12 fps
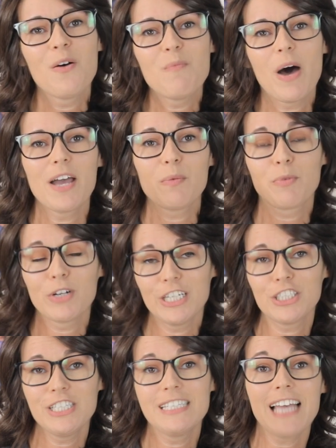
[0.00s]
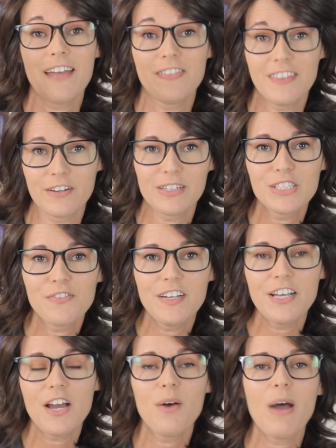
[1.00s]
my predictions and theories
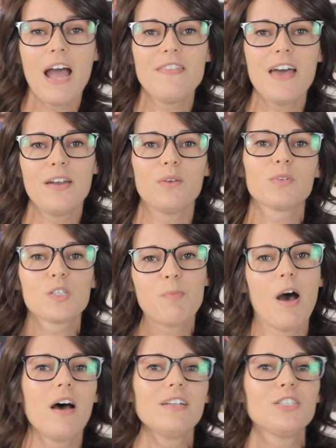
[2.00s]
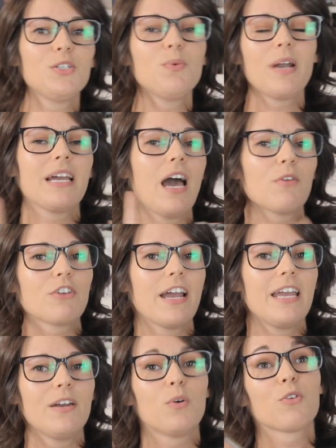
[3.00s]
video and then respond to what I got
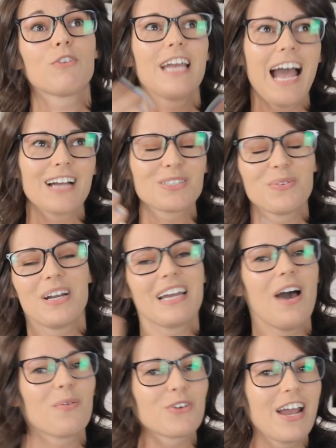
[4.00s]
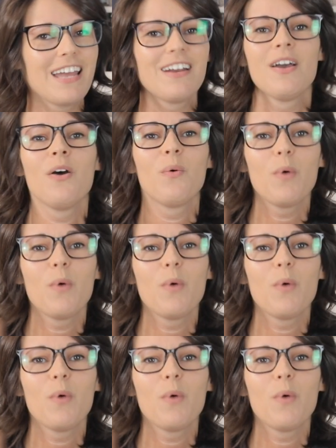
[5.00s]
right or react to what I got right,